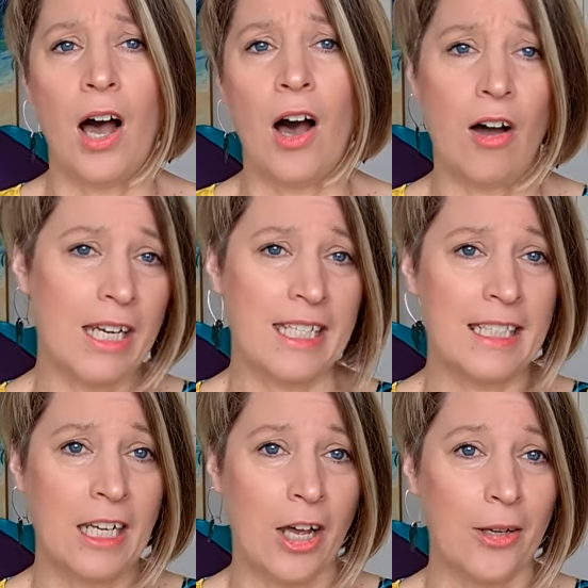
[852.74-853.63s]
I
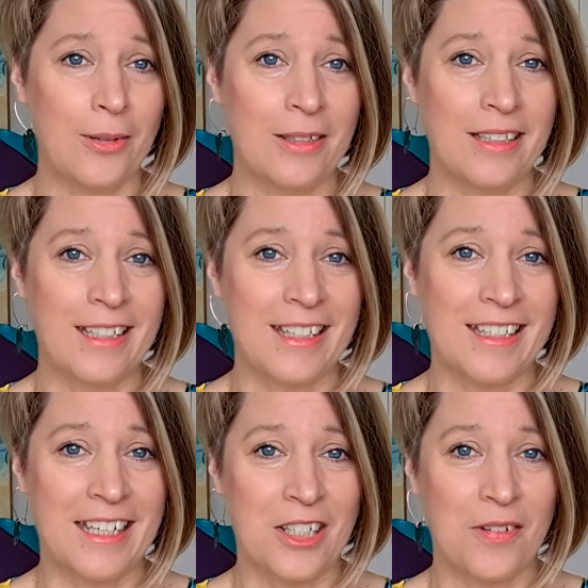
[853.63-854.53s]
didn't go to the
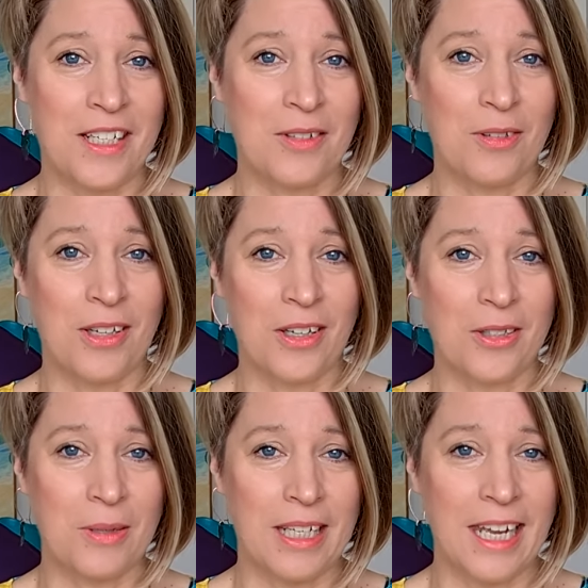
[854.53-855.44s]
Stitch Festival
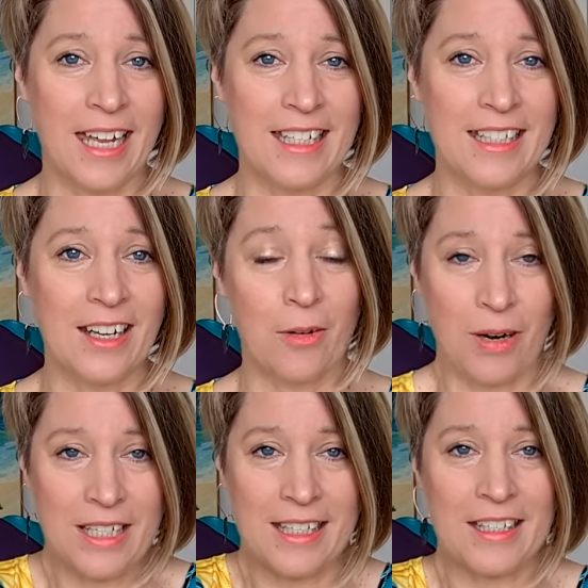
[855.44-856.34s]
last weekend. I
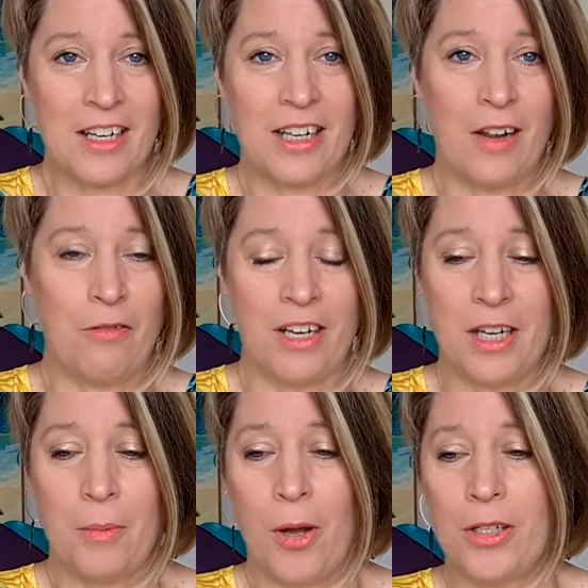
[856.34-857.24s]
went to the Sew Yellow for
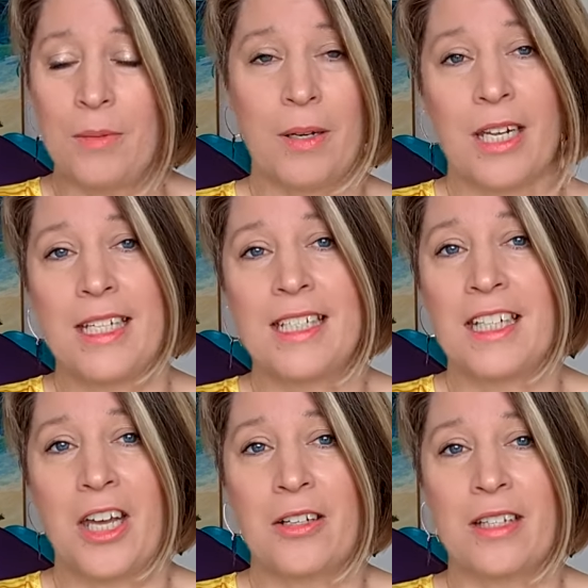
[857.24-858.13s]
Endo party, but I didn't
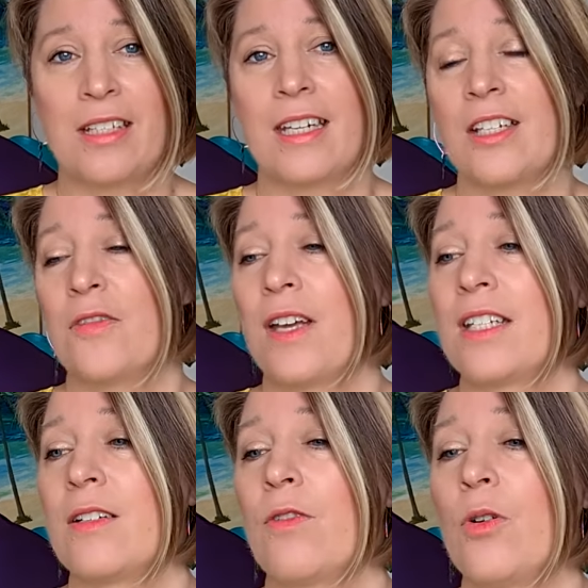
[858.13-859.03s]
go to the Stitch
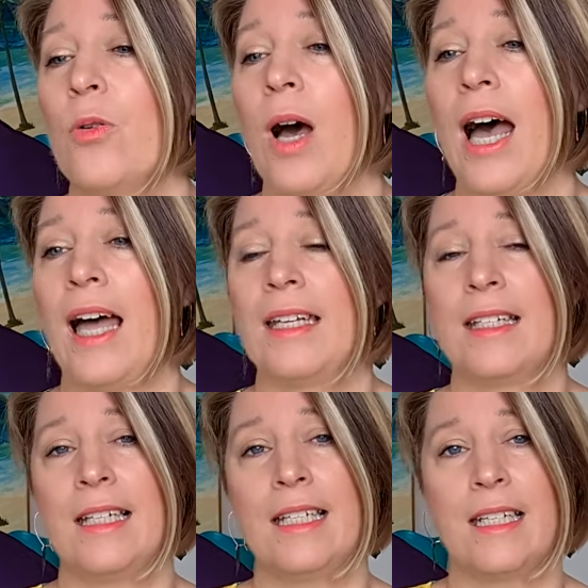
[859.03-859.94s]
Festival, and
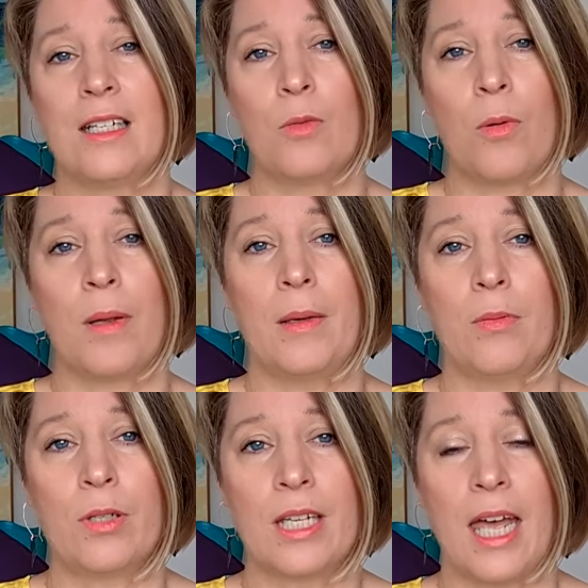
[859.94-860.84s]
listening to what
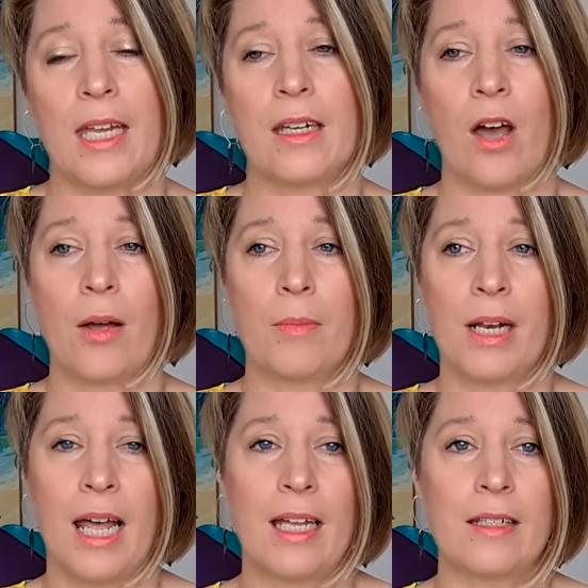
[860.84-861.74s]
people said, I'm
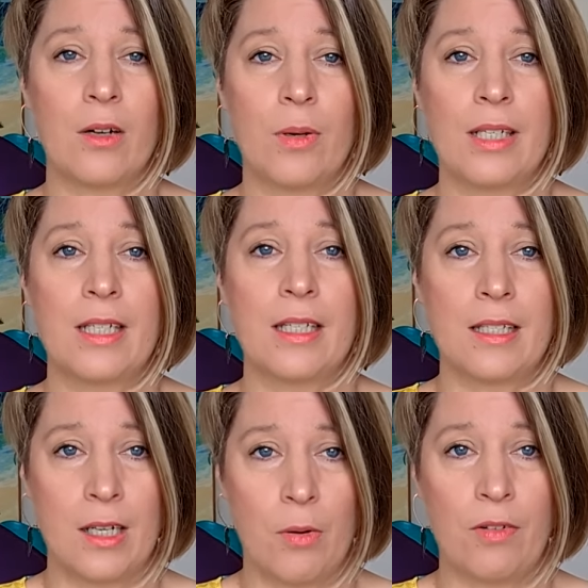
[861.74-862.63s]
glad I went to the
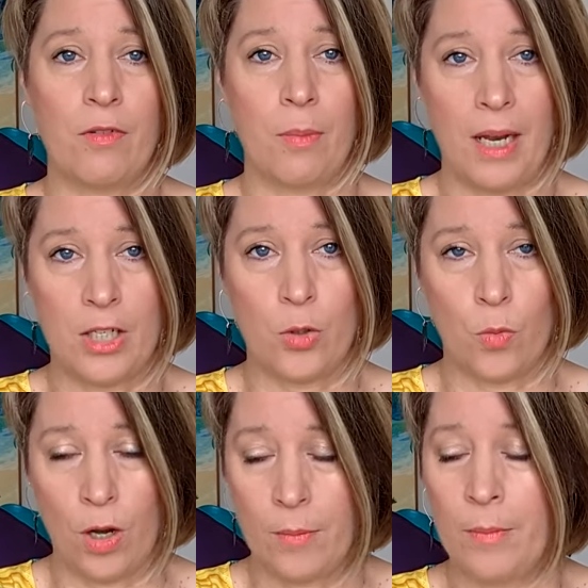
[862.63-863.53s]
Sewing for Pleasure
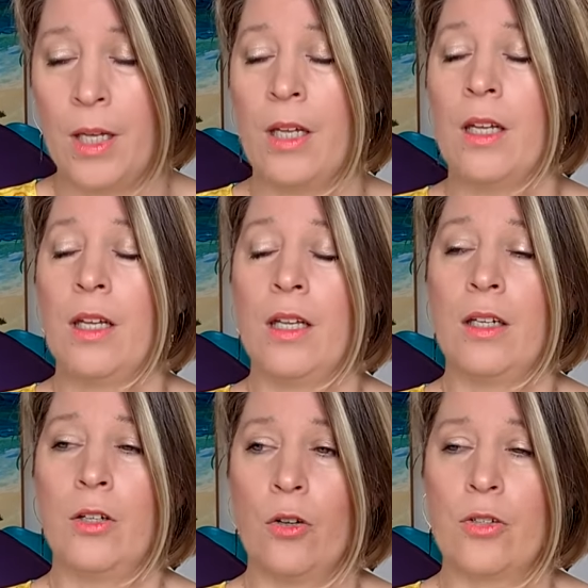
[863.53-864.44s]
one,
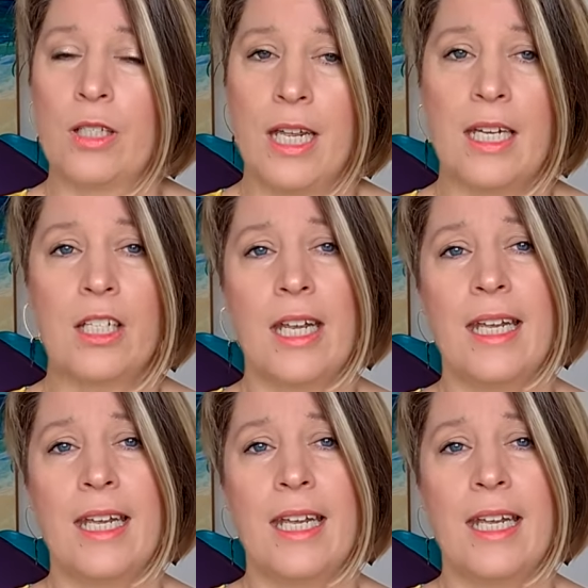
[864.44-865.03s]
not Stitch.